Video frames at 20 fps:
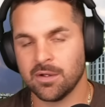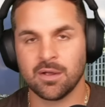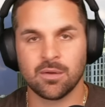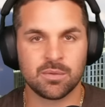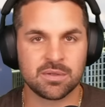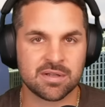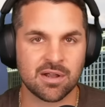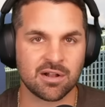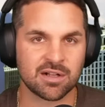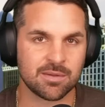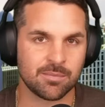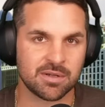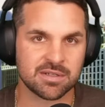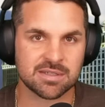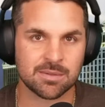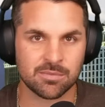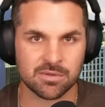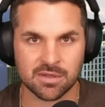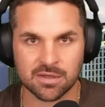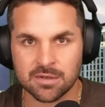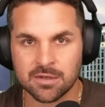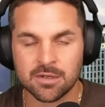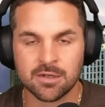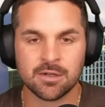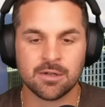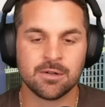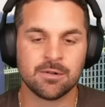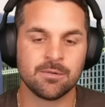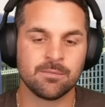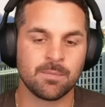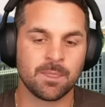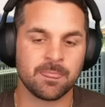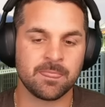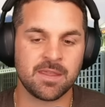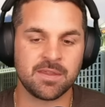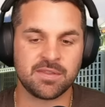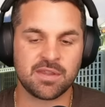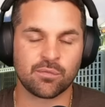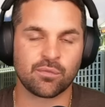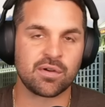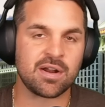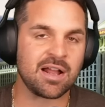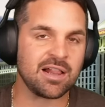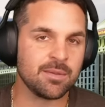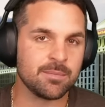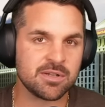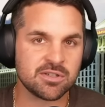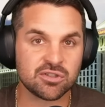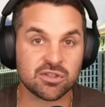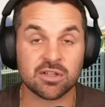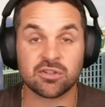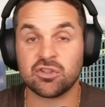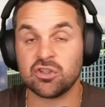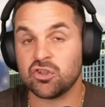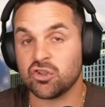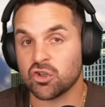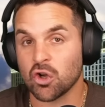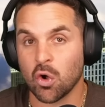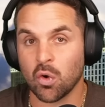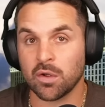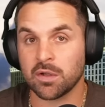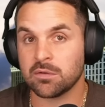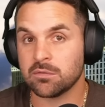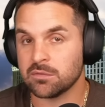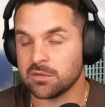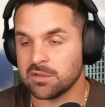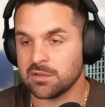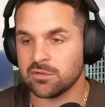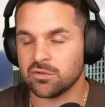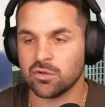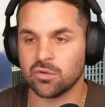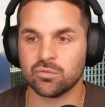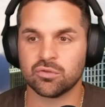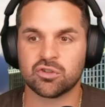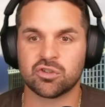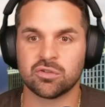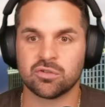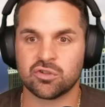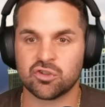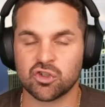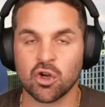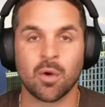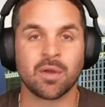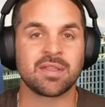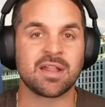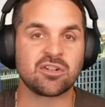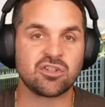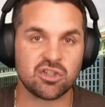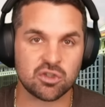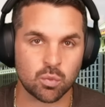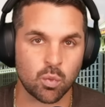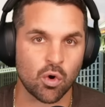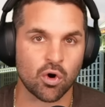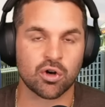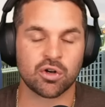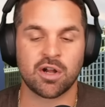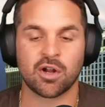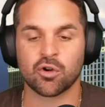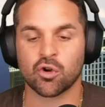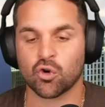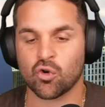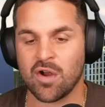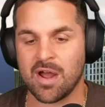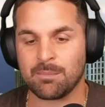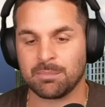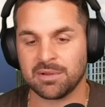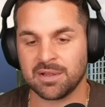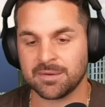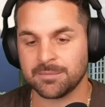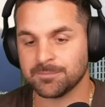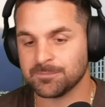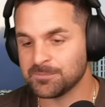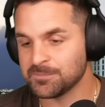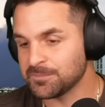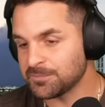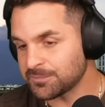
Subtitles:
We talked about some of the different elements that she's showing, showing that she's working on her grappling.